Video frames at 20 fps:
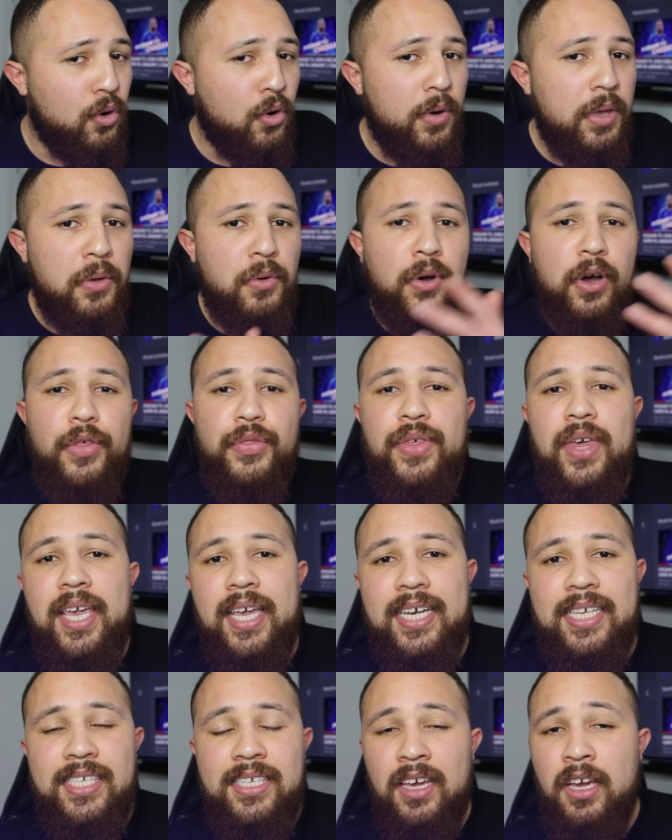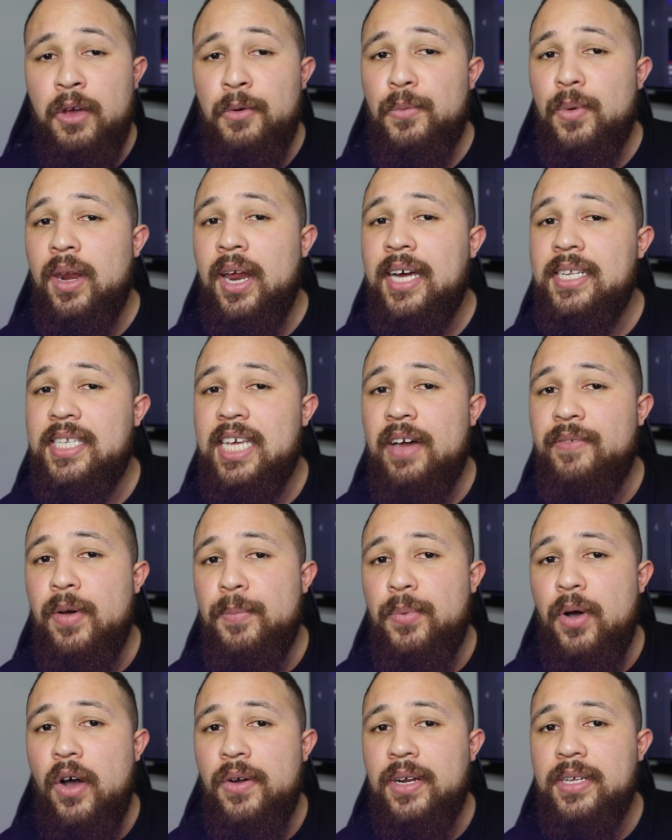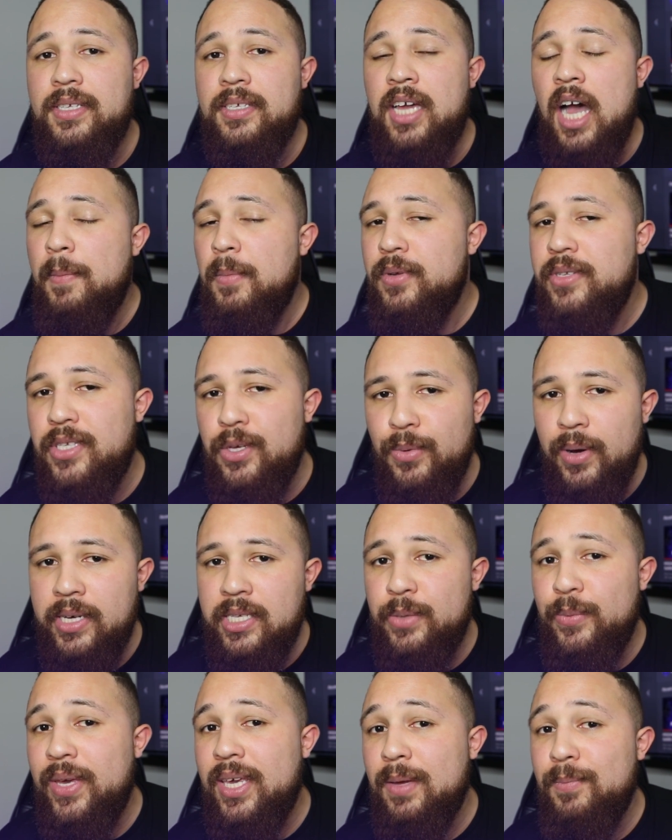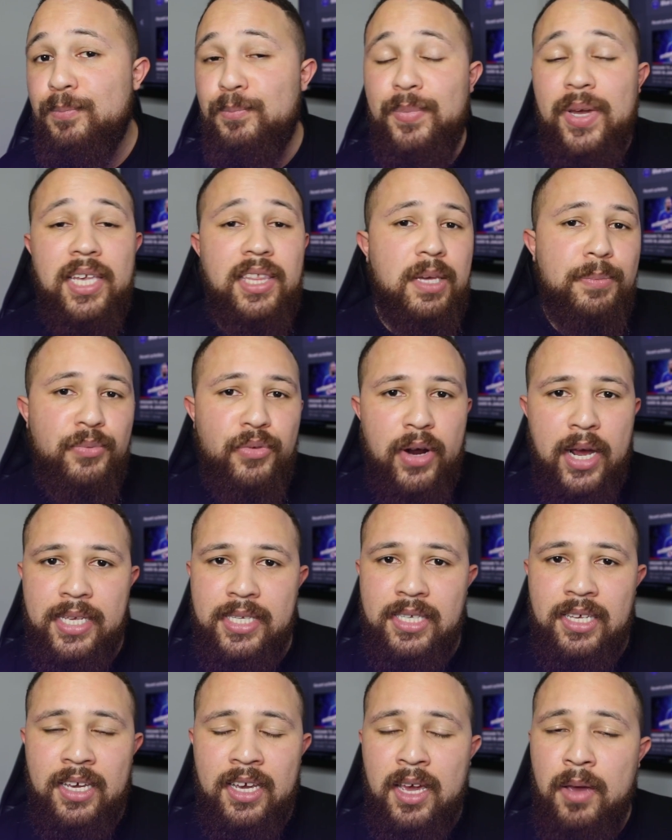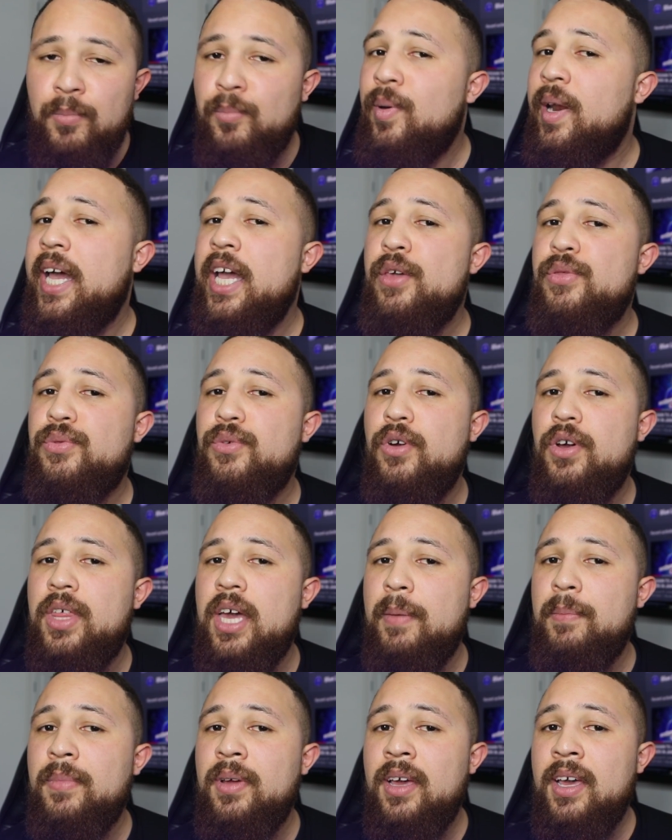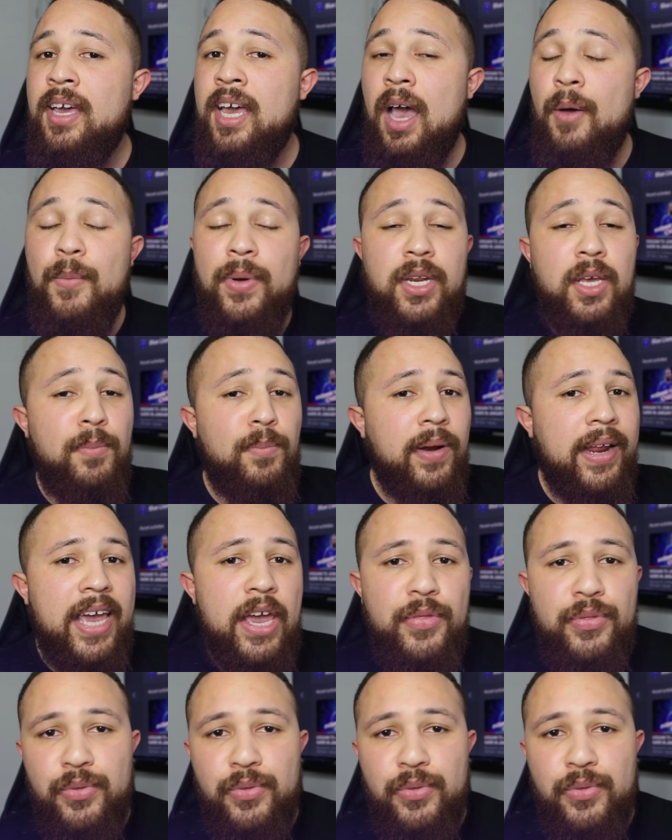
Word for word: All you've got to think is we like to have opponents come onto us so we can beat the press, play through them, and when you play